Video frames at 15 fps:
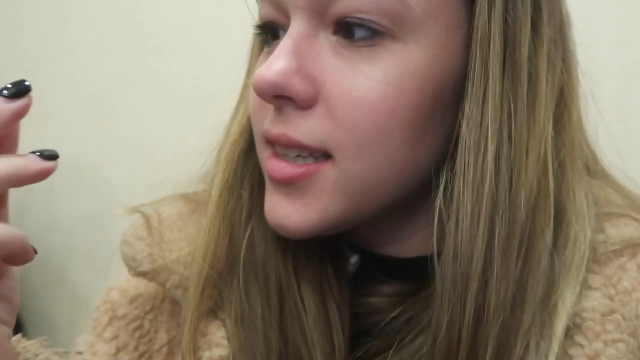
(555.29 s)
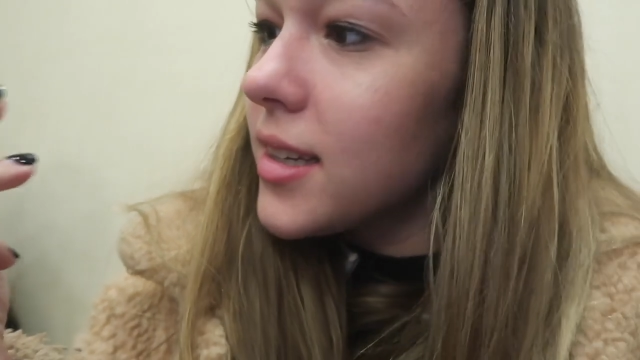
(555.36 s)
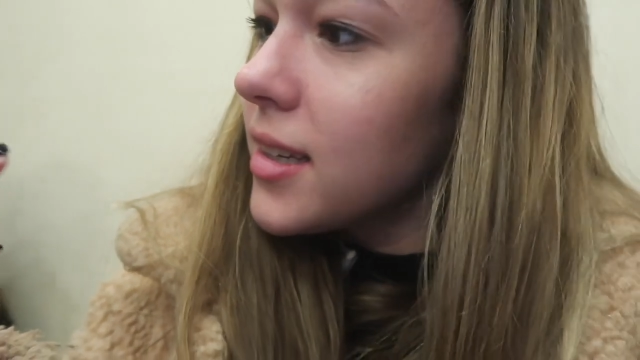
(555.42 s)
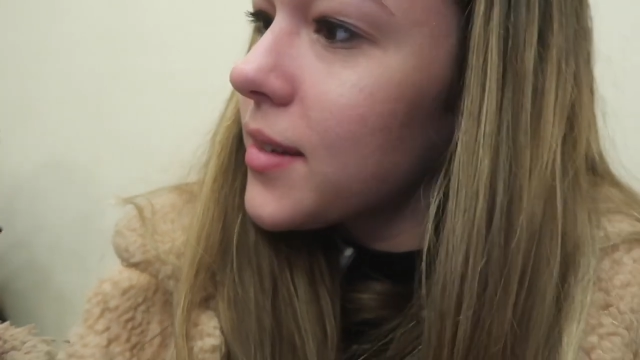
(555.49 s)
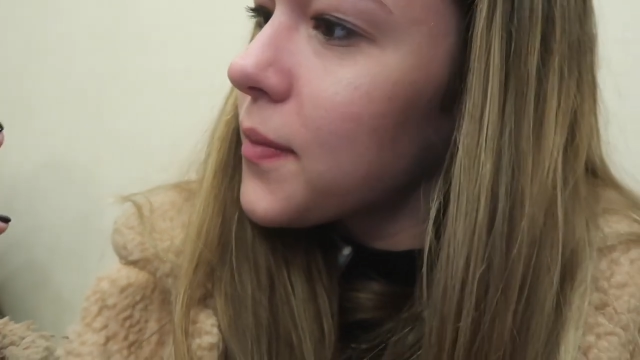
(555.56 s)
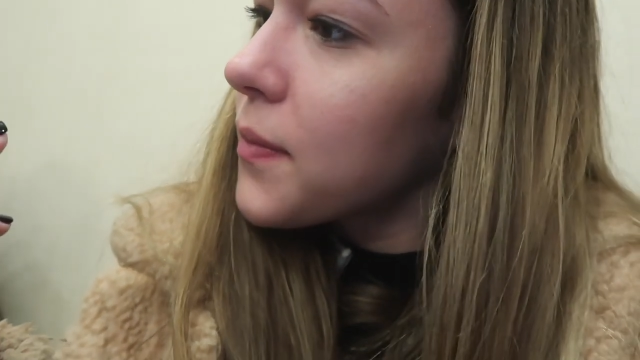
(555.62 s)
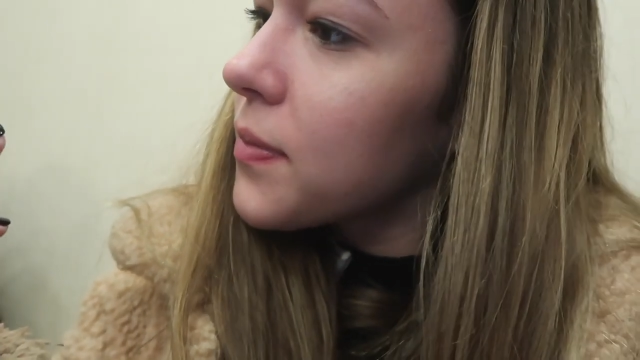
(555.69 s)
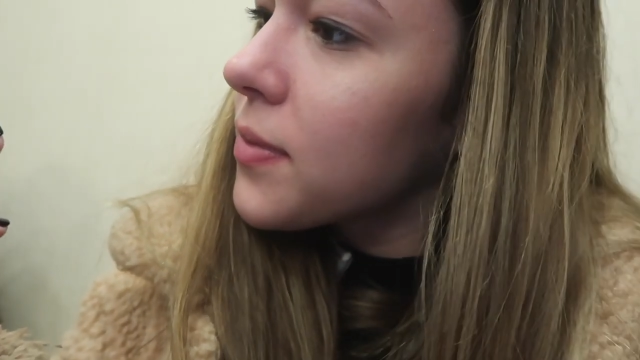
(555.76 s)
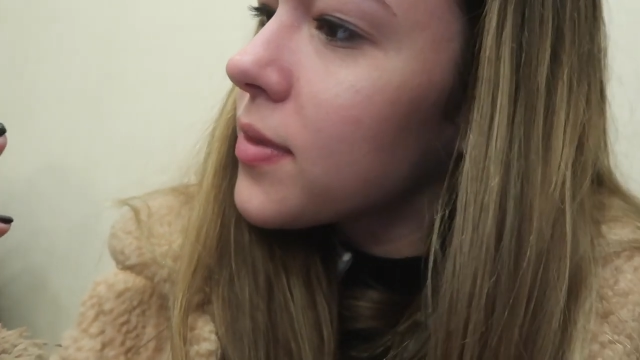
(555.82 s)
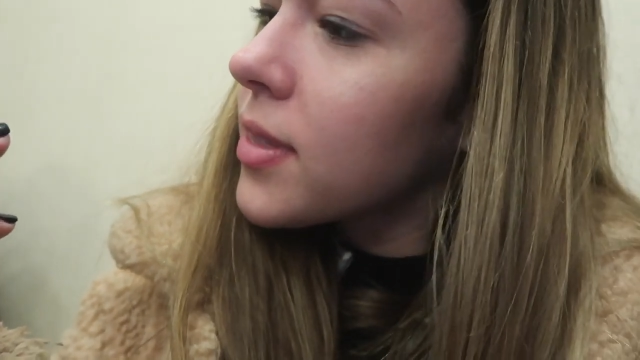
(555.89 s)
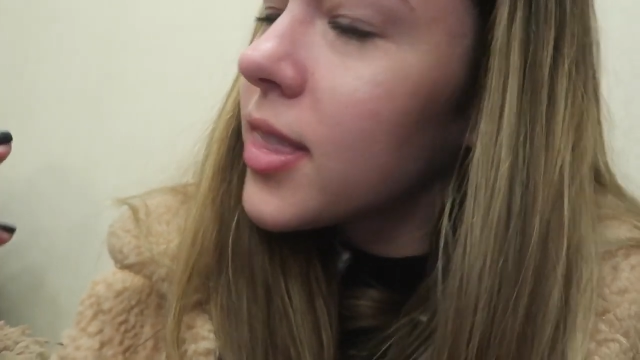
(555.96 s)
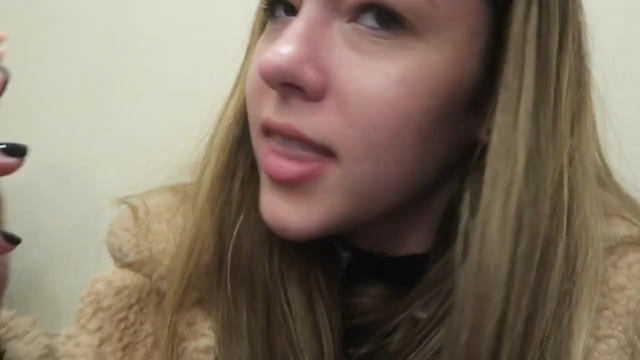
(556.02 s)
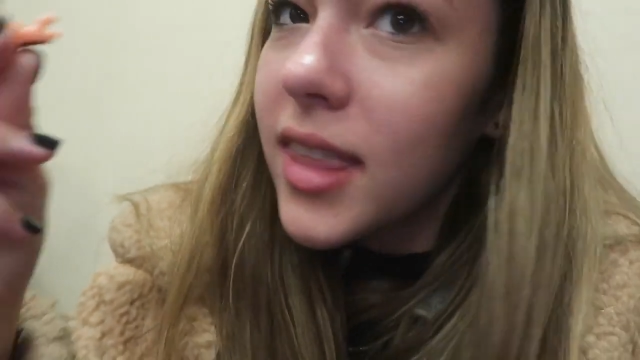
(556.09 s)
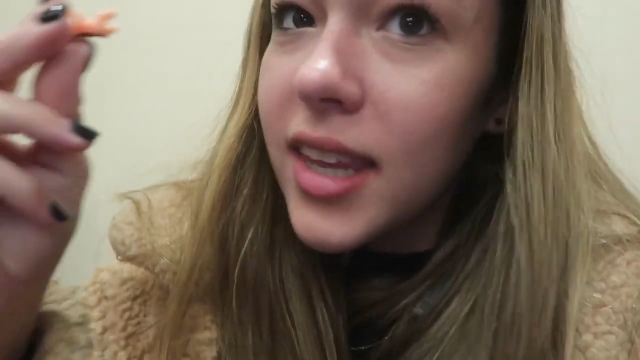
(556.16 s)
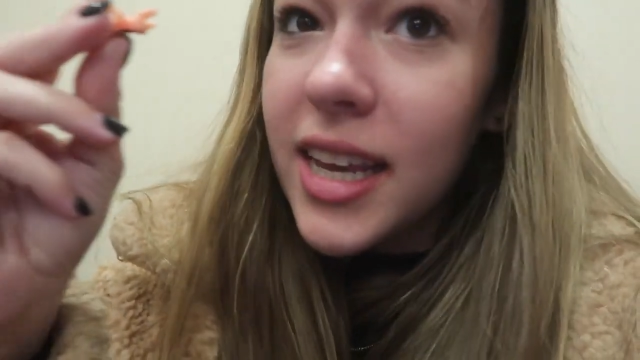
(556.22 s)
Excuse
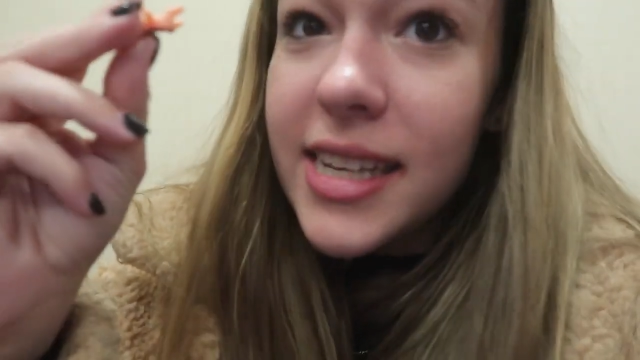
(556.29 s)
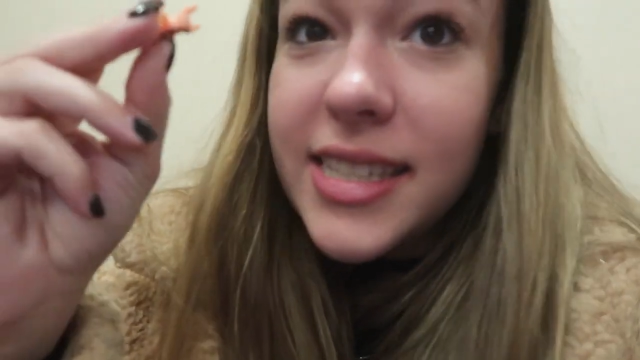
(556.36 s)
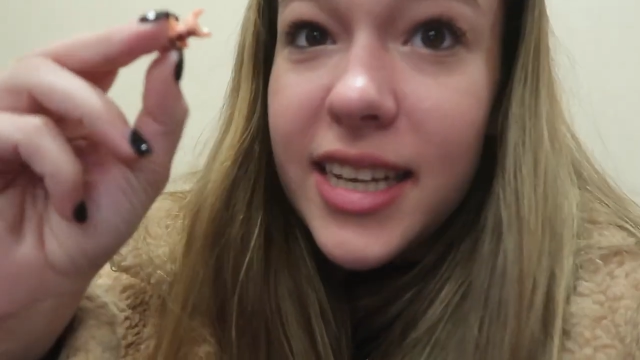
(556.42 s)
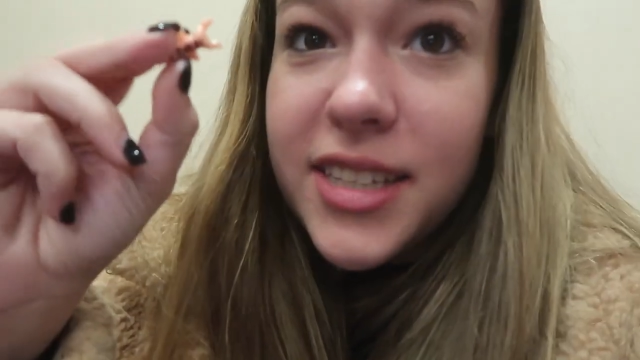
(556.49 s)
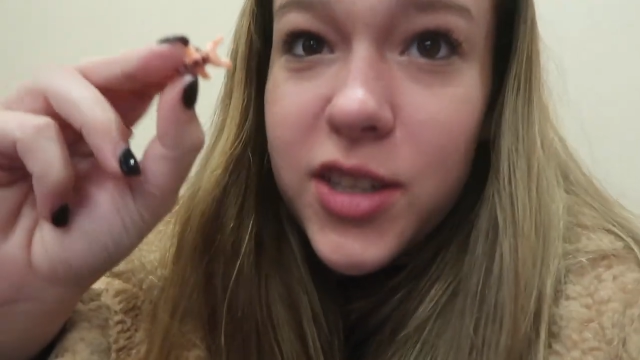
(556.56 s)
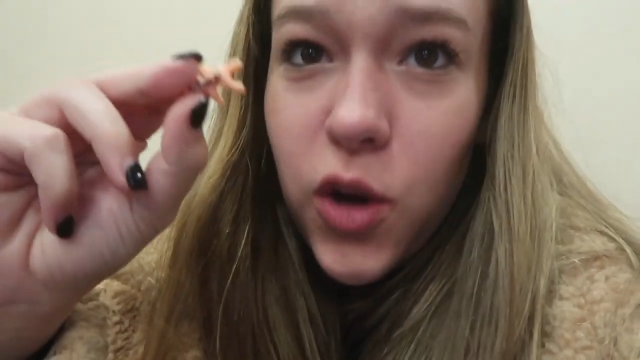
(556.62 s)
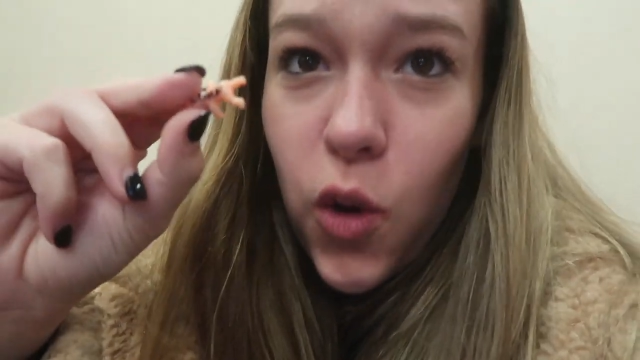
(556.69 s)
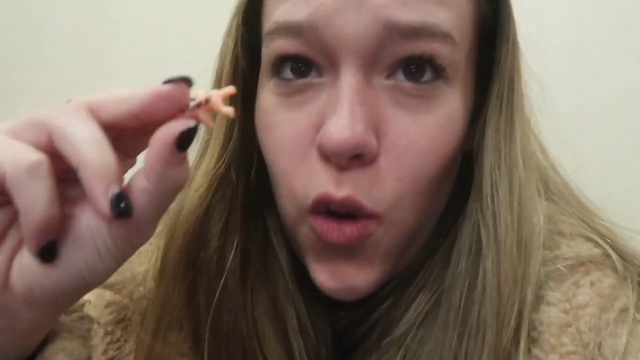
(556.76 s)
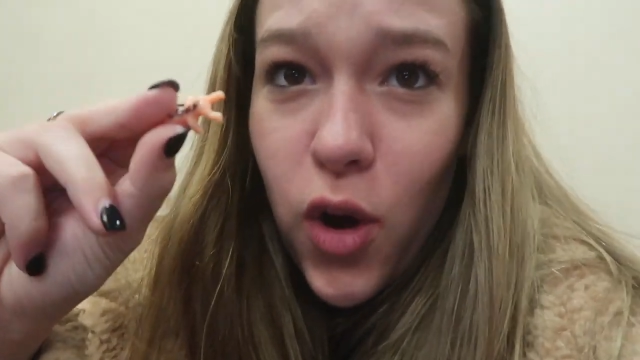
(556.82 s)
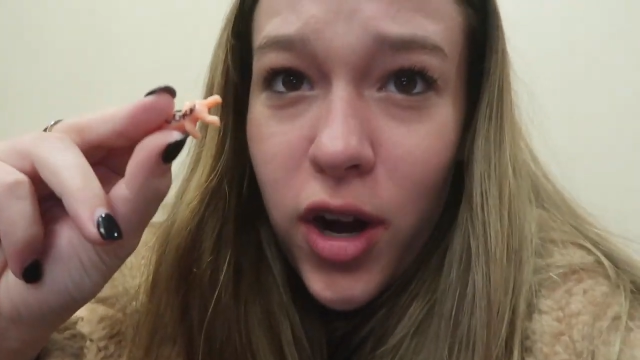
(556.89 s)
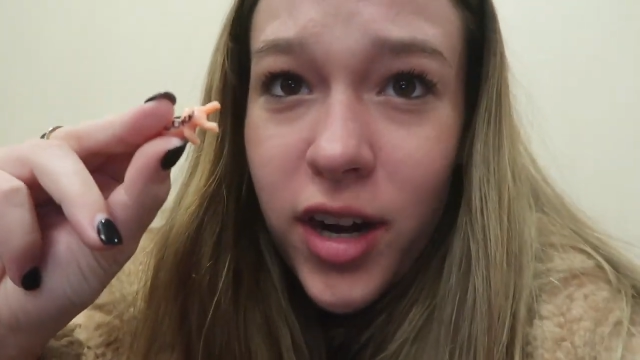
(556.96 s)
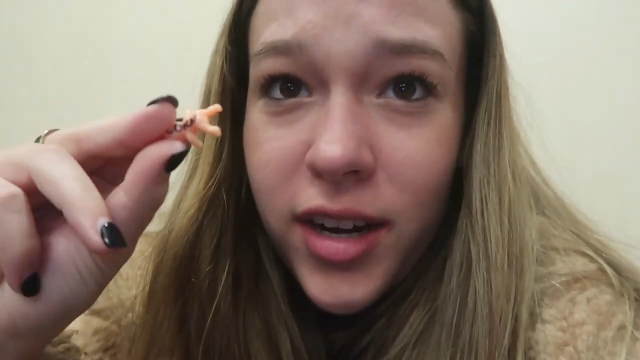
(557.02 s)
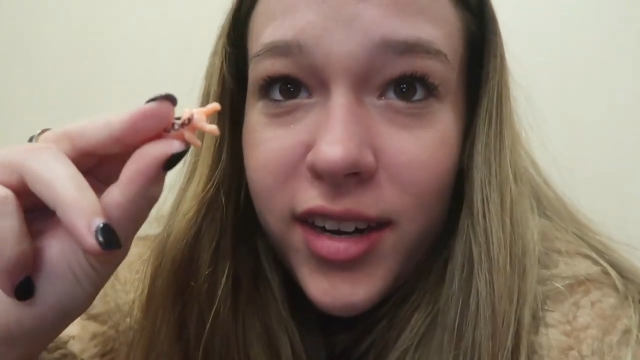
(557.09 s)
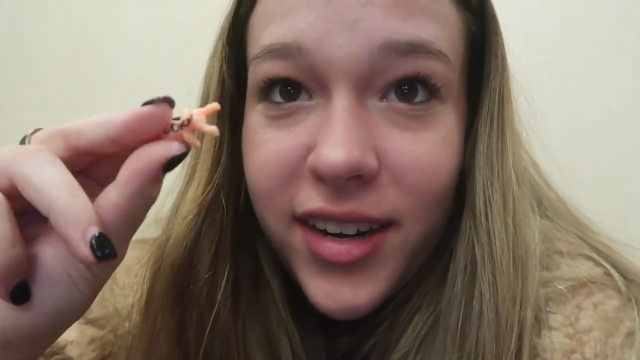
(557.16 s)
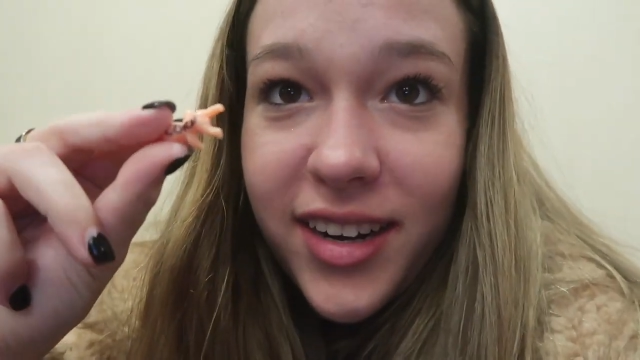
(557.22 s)
me. It says
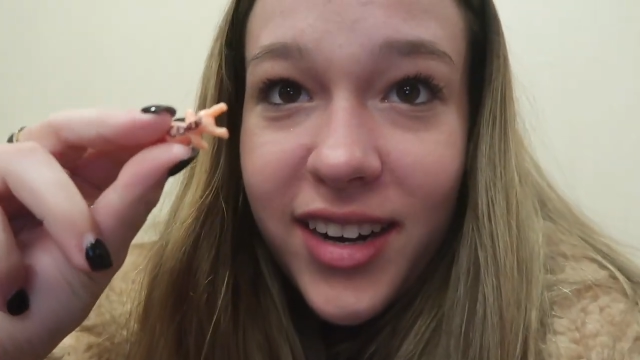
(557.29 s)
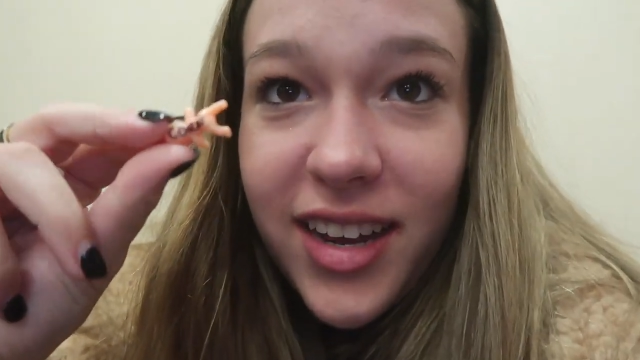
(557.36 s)
corn.